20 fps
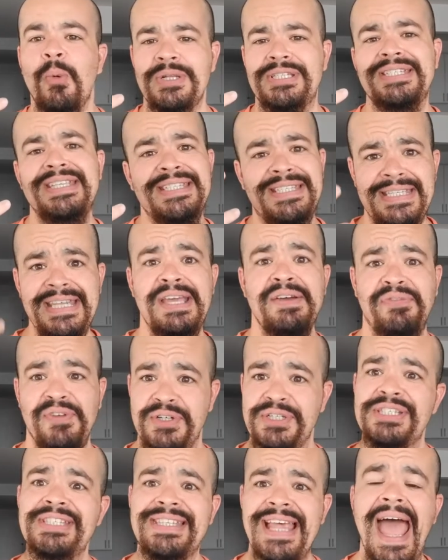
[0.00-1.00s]
wants to see if
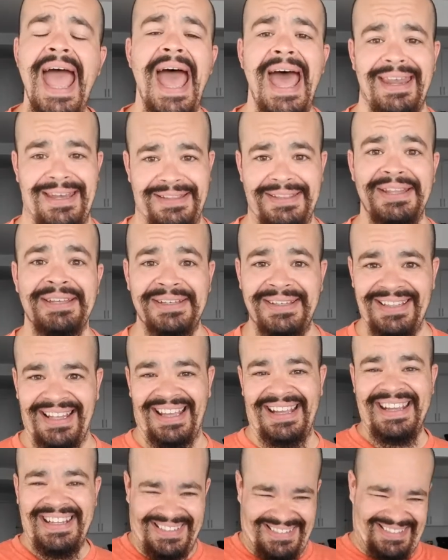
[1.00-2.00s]
you're sad, and then
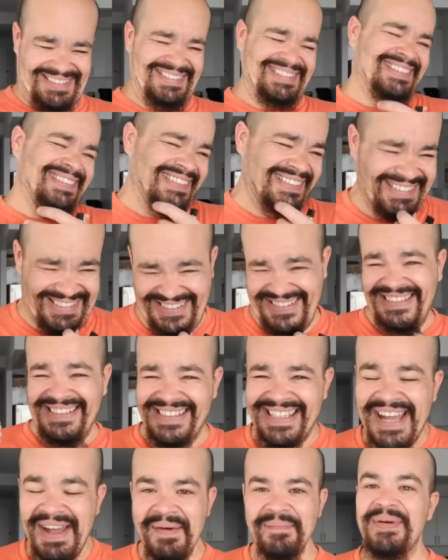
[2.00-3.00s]
like,
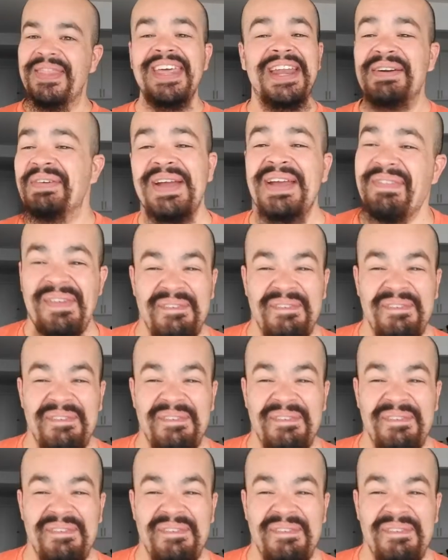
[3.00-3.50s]
but they don't